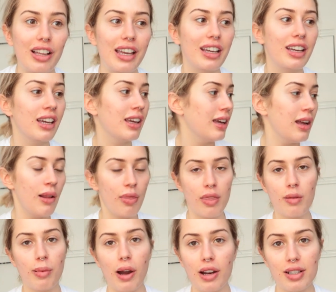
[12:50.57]
Like
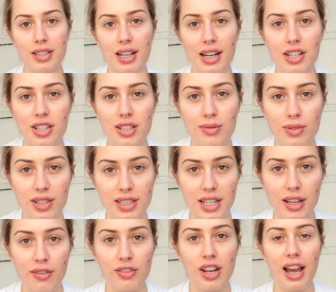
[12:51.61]
the box that I just
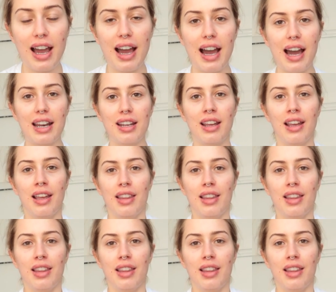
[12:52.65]
received had